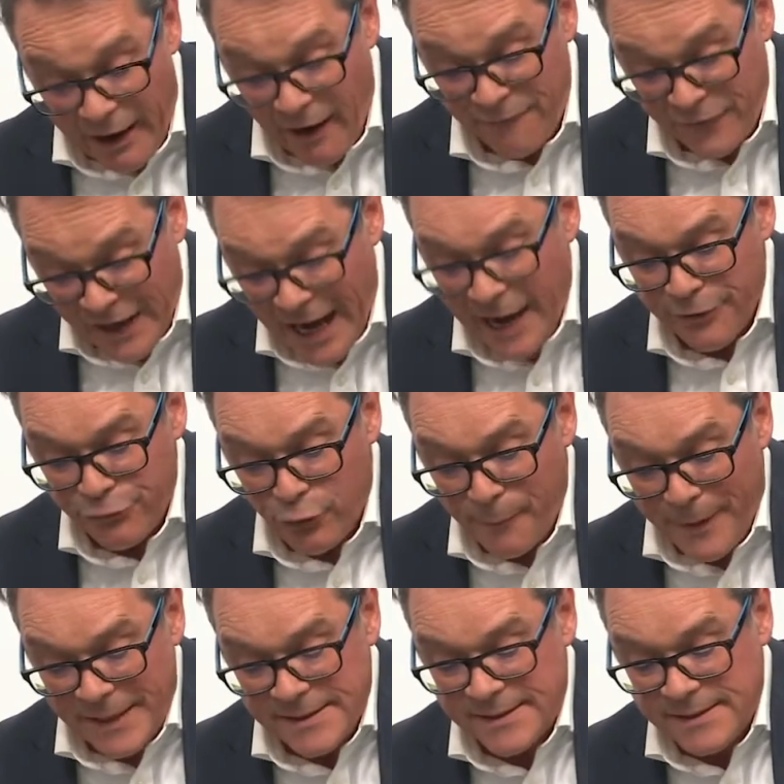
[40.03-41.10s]

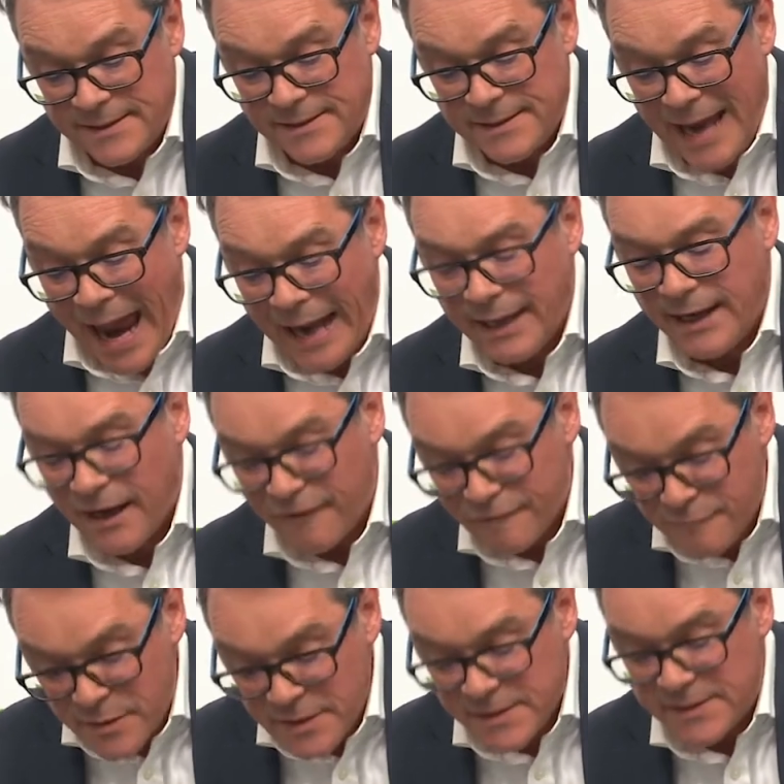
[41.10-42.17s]
philanthropists and
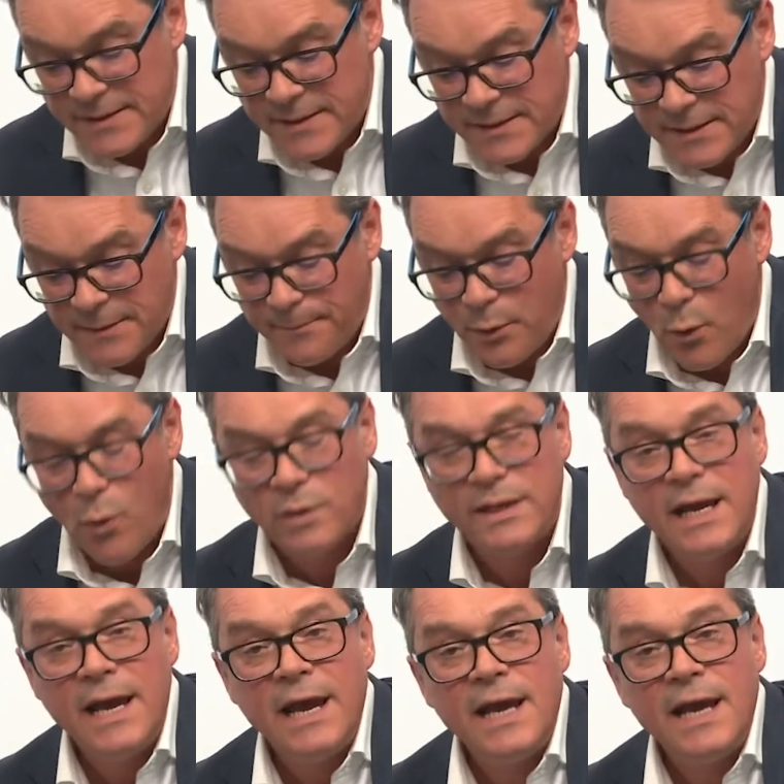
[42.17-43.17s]
governments to support